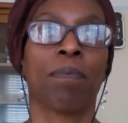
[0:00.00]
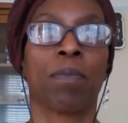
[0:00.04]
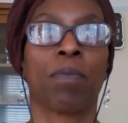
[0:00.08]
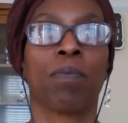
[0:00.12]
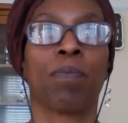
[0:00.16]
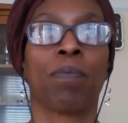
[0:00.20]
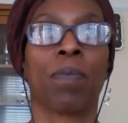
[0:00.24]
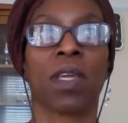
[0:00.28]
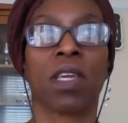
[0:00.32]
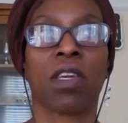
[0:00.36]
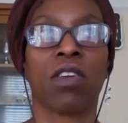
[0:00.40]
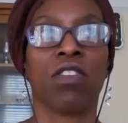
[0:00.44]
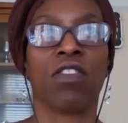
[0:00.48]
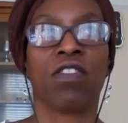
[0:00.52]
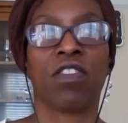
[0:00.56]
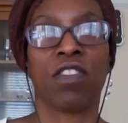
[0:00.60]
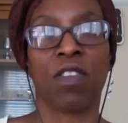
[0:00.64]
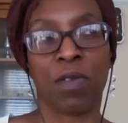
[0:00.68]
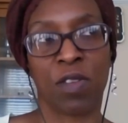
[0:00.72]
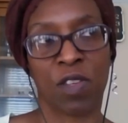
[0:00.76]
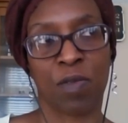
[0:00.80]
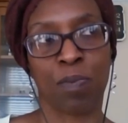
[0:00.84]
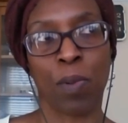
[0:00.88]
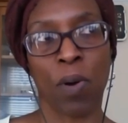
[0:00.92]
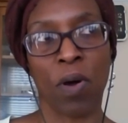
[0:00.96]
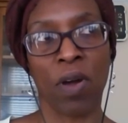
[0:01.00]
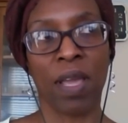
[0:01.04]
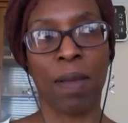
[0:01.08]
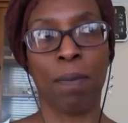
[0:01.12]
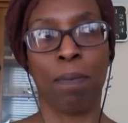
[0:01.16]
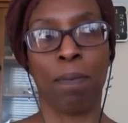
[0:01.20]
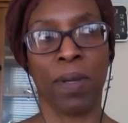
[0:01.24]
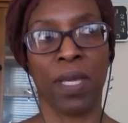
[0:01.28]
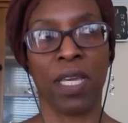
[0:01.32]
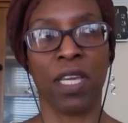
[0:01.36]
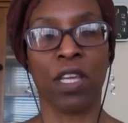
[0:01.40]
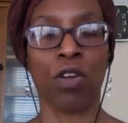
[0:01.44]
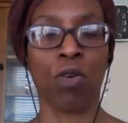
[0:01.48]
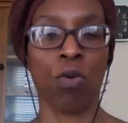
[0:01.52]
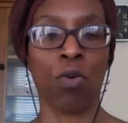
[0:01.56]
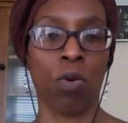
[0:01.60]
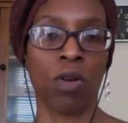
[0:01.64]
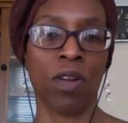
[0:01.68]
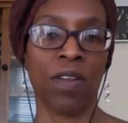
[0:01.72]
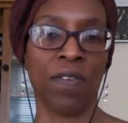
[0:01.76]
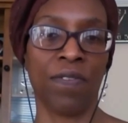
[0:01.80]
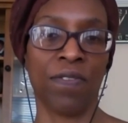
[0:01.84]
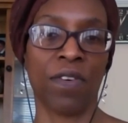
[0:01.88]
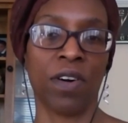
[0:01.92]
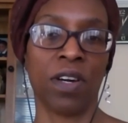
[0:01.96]
because despite being
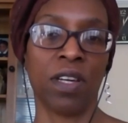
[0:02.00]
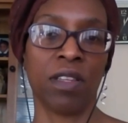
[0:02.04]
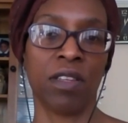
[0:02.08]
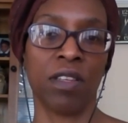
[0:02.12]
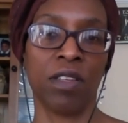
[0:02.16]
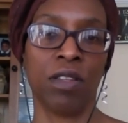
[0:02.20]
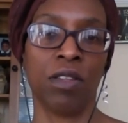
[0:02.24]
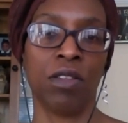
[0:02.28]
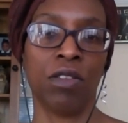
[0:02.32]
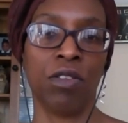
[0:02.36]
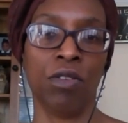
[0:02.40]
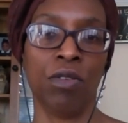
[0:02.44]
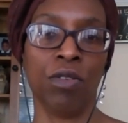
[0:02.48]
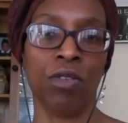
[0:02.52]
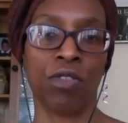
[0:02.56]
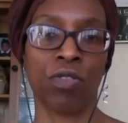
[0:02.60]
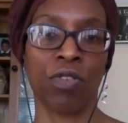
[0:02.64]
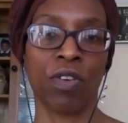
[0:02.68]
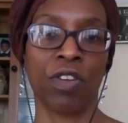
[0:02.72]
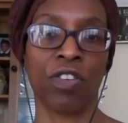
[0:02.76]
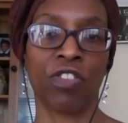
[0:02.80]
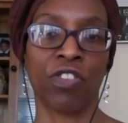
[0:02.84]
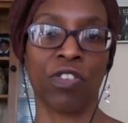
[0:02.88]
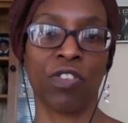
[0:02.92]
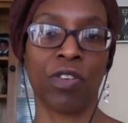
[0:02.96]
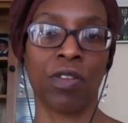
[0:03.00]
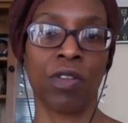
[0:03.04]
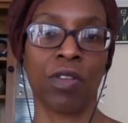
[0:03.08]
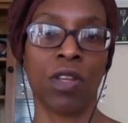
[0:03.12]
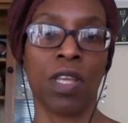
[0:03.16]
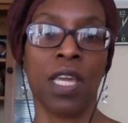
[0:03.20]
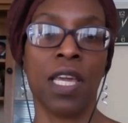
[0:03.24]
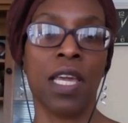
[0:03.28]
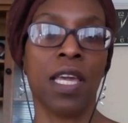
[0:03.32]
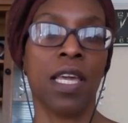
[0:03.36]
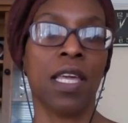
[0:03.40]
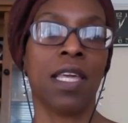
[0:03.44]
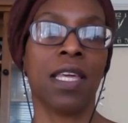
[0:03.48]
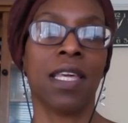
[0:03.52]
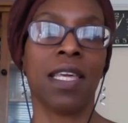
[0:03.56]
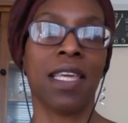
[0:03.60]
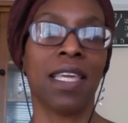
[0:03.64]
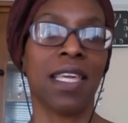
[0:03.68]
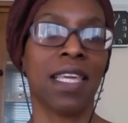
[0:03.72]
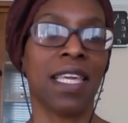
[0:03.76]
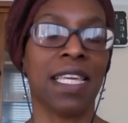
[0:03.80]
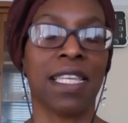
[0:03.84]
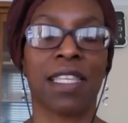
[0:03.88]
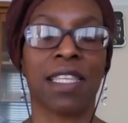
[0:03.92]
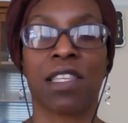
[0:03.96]
qualified in nutrition,
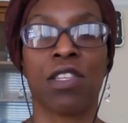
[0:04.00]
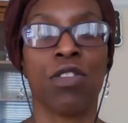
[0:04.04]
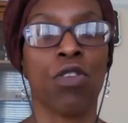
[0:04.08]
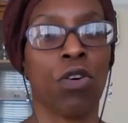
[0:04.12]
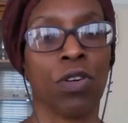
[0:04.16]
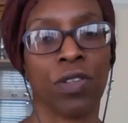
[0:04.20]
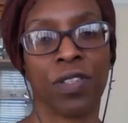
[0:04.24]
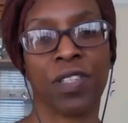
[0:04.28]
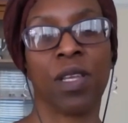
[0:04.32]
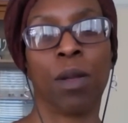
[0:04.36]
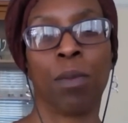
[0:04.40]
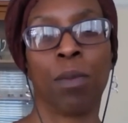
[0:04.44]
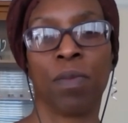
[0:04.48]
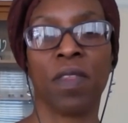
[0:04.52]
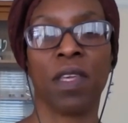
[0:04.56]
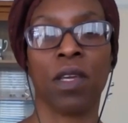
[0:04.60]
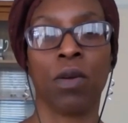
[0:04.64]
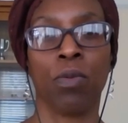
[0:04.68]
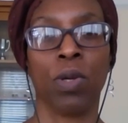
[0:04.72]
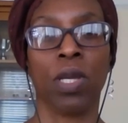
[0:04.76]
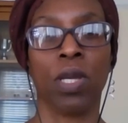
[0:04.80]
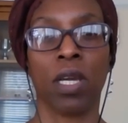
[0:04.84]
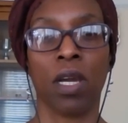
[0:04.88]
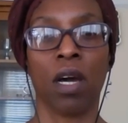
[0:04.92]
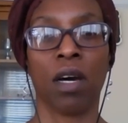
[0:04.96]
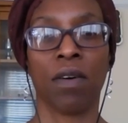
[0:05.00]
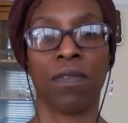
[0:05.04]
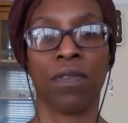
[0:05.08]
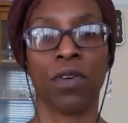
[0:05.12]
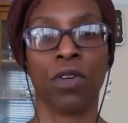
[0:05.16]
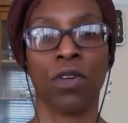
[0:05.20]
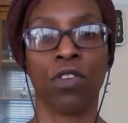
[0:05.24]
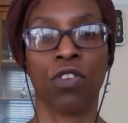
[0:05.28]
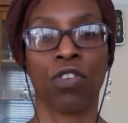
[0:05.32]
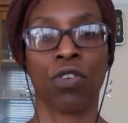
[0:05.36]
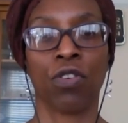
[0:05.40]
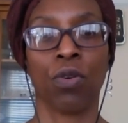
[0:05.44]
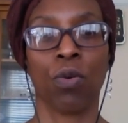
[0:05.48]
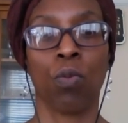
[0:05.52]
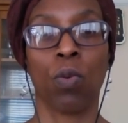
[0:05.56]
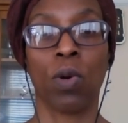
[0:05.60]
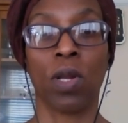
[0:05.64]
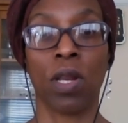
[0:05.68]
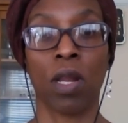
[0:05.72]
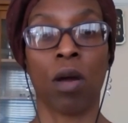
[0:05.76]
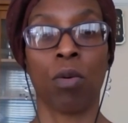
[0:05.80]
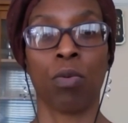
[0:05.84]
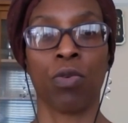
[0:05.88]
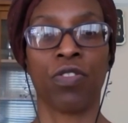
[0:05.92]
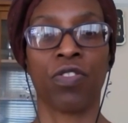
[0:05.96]
it's not something we covered when
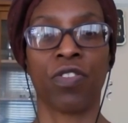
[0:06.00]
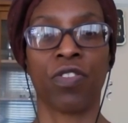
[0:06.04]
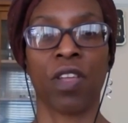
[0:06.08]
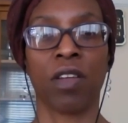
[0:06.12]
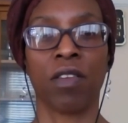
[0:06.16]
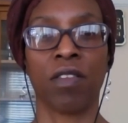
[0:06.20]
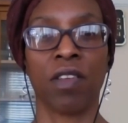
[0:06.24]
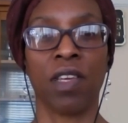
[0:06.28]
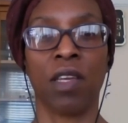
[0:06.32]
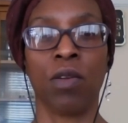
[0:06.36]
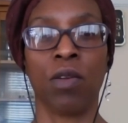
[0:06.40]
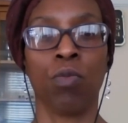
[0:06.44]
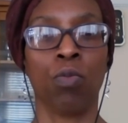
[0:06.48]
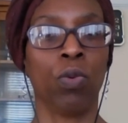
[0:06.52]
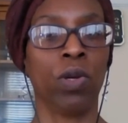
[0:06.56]
I was studying.